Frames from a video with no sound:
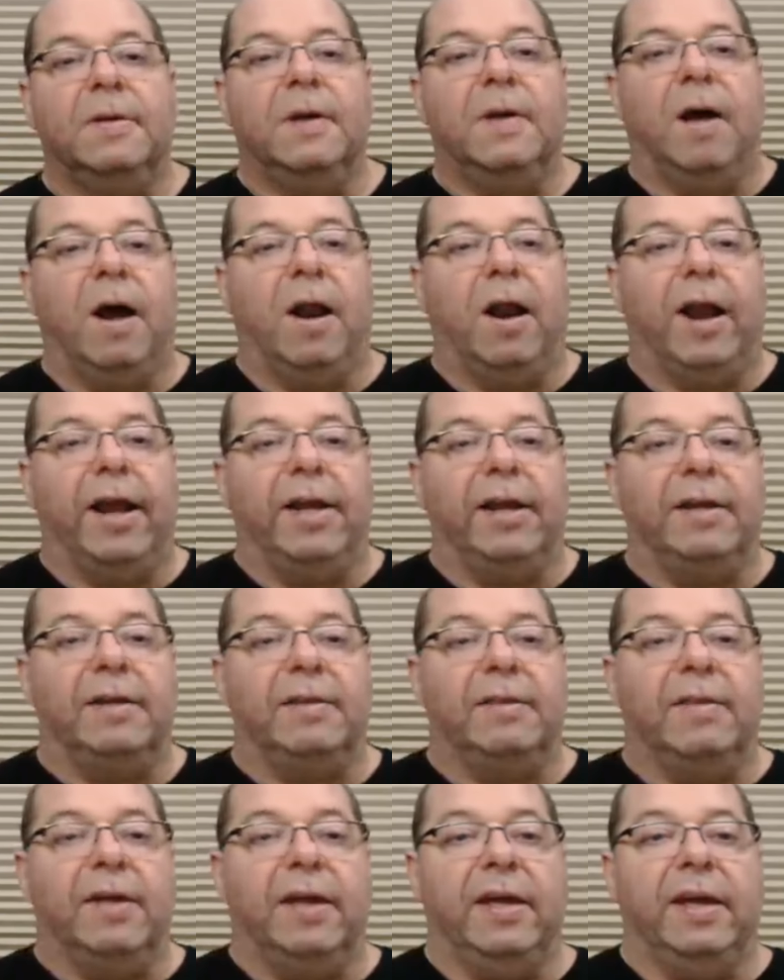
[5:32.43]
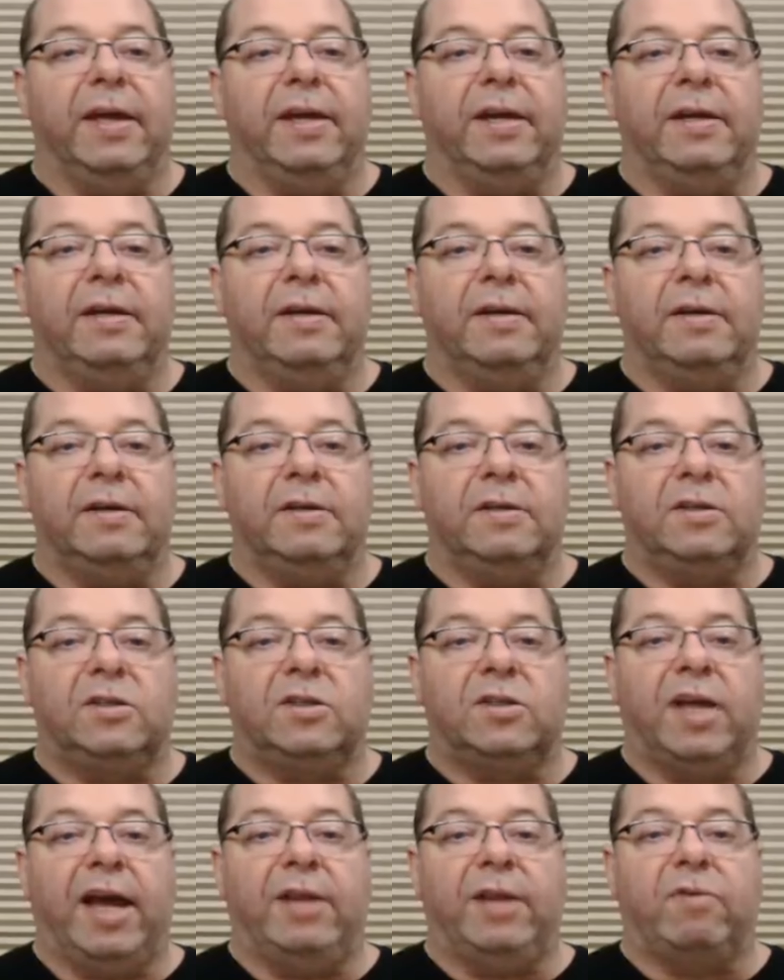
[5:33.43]
All right. Then
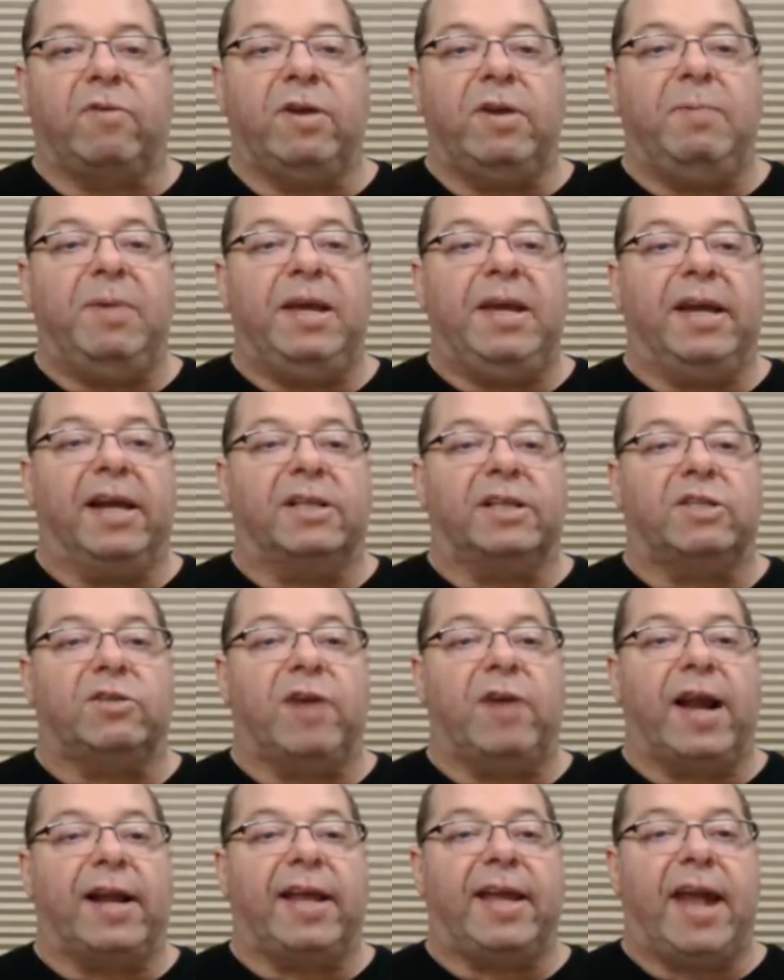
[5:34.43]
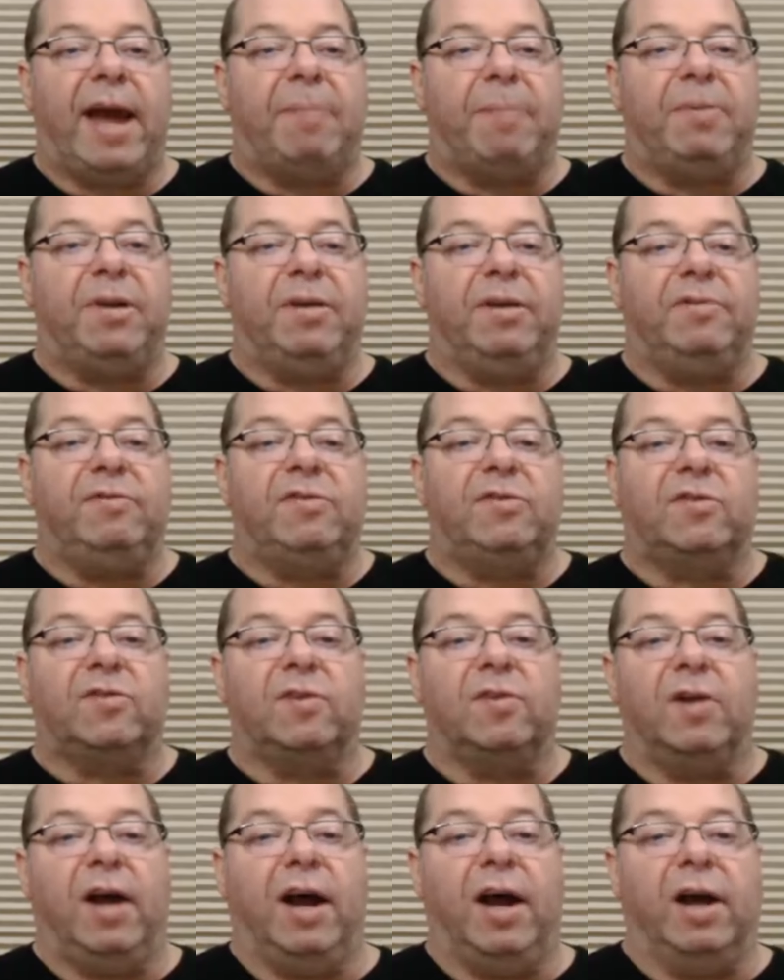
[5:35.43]
side 3B, extract
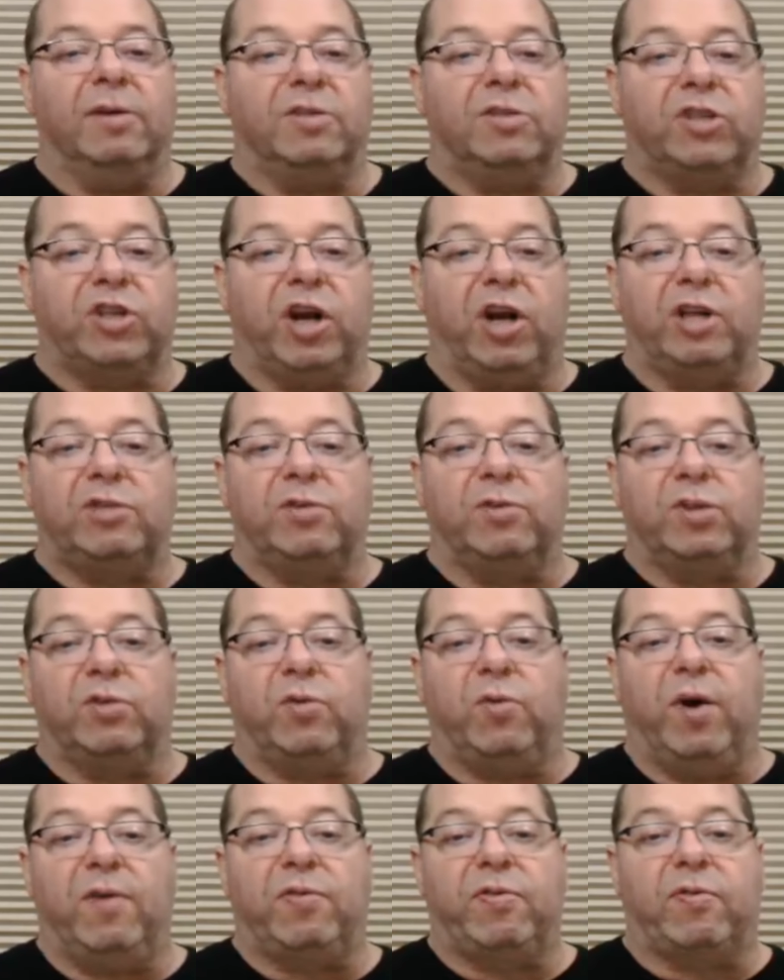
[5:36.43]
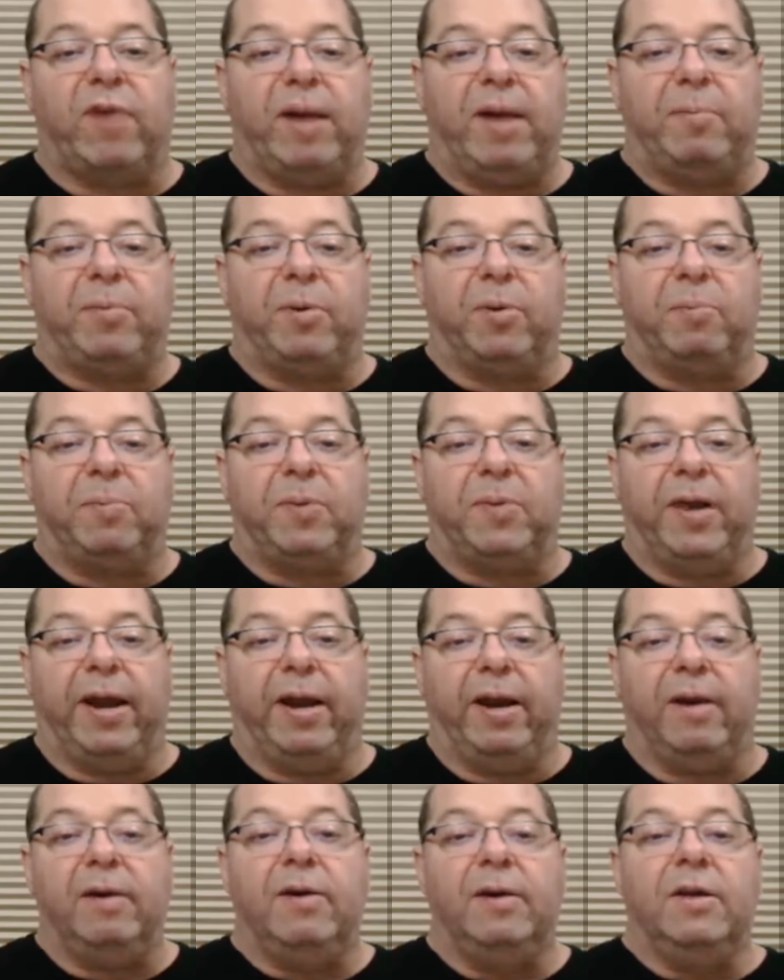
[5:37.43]
captives, starts with 12 threat per
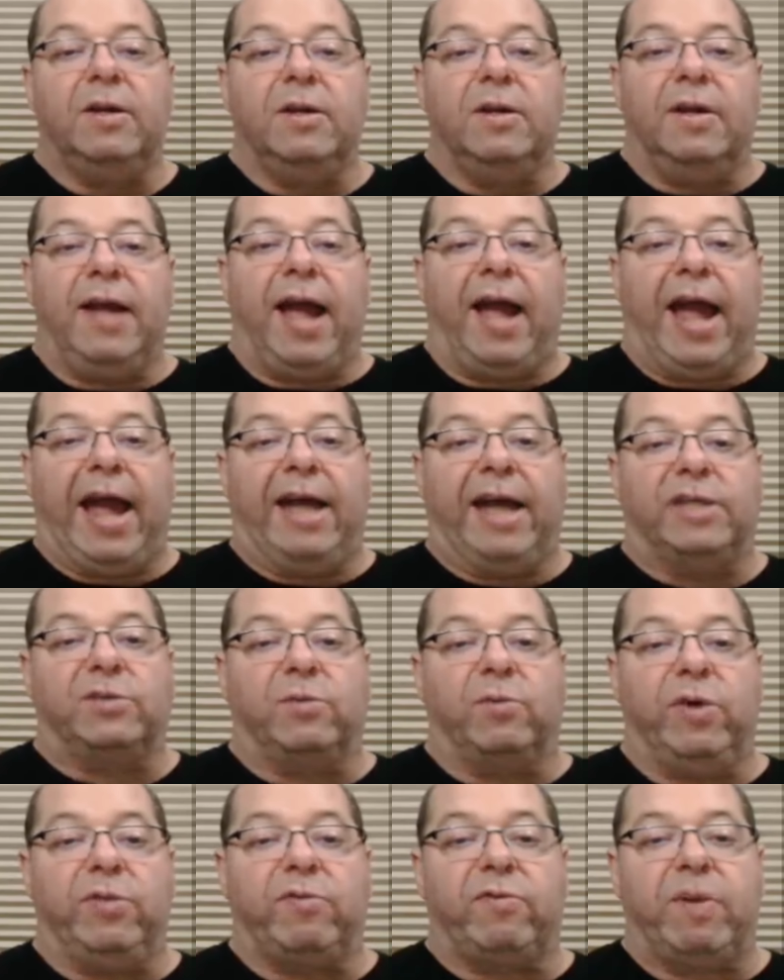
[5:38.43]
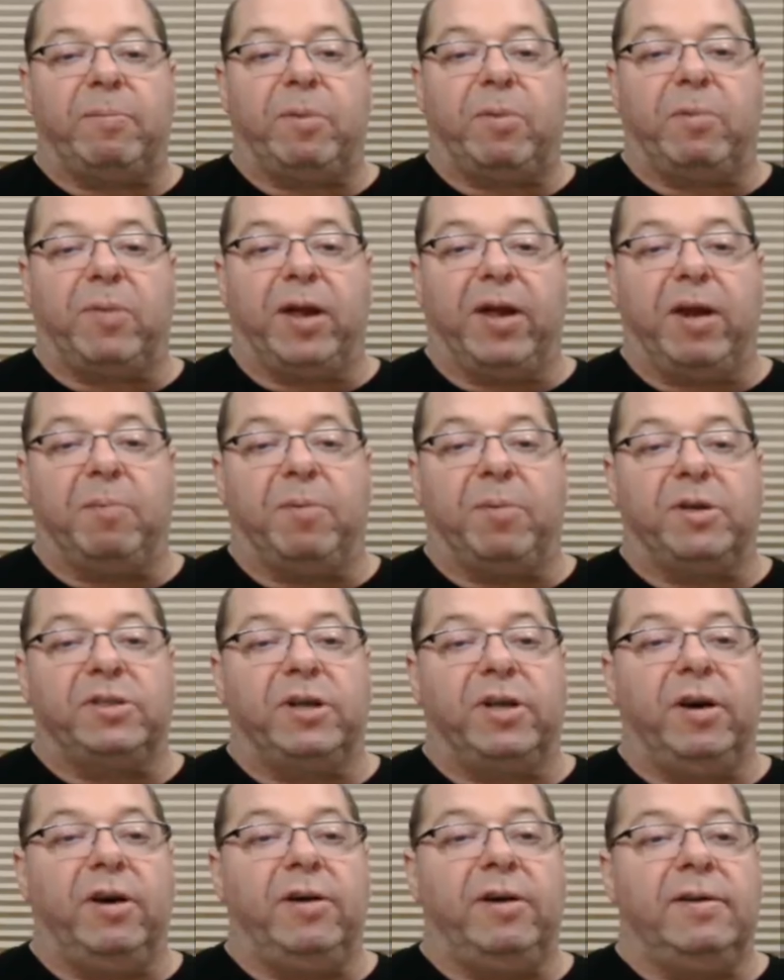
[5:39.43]
player, adds 1 threat per player per
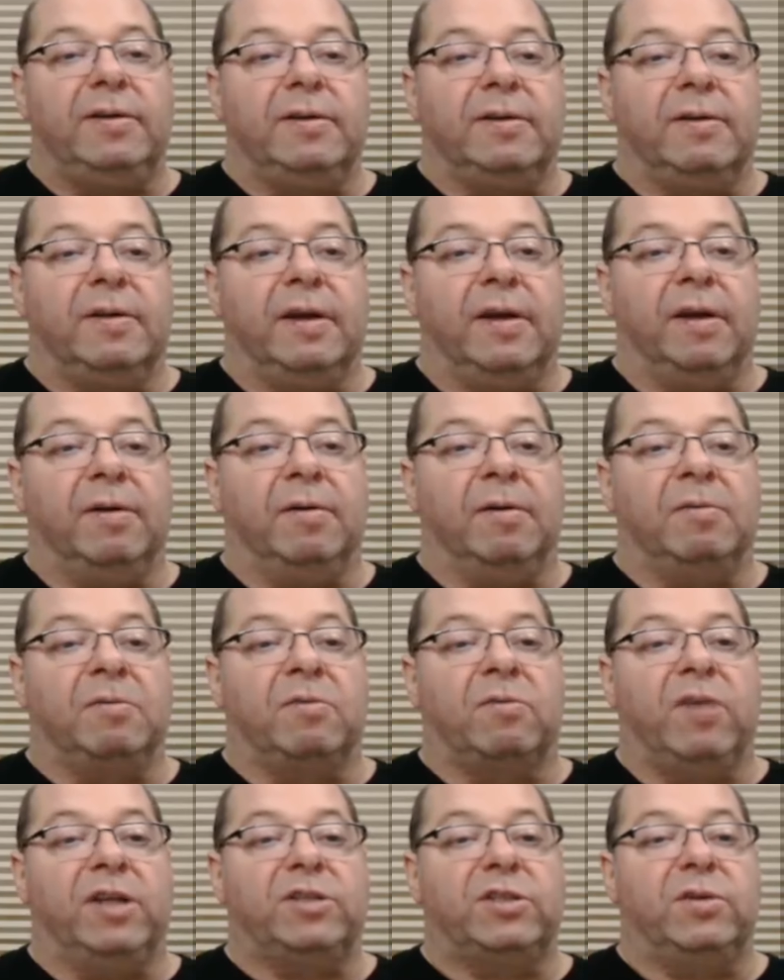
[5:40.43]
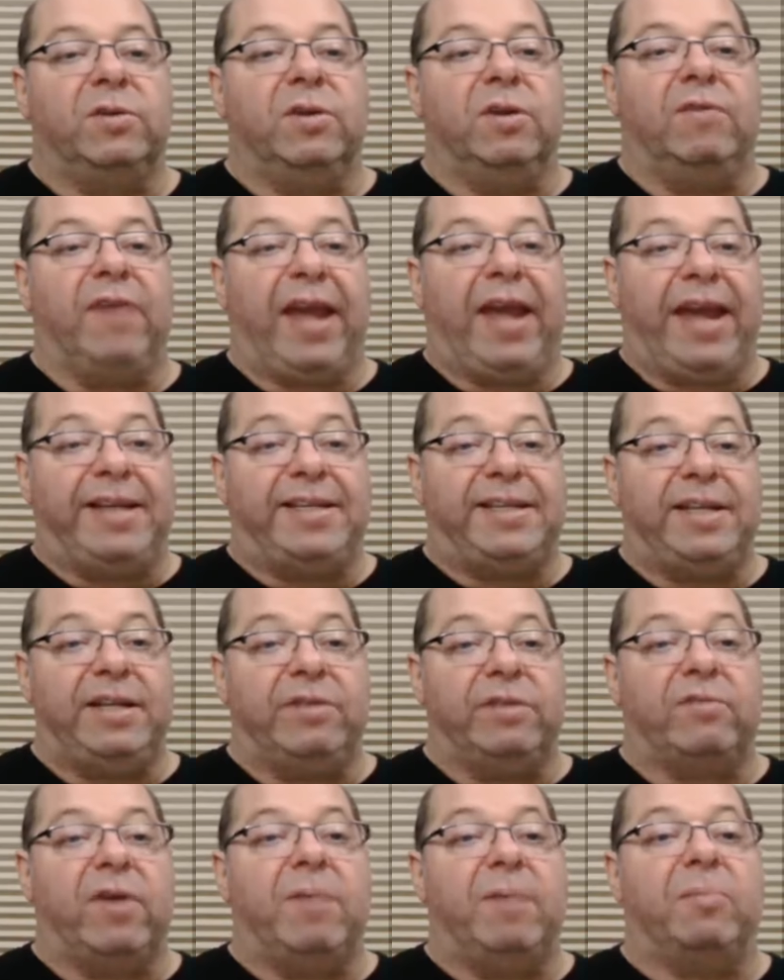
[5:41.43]
turn, threshold of
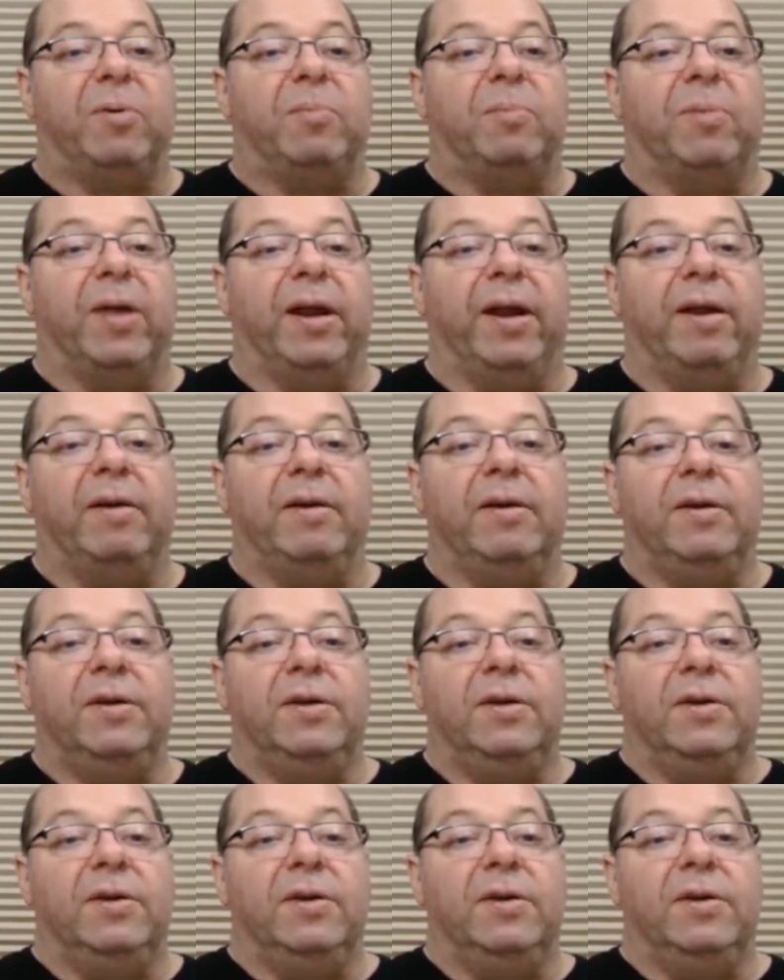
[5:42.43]
18 threat per player.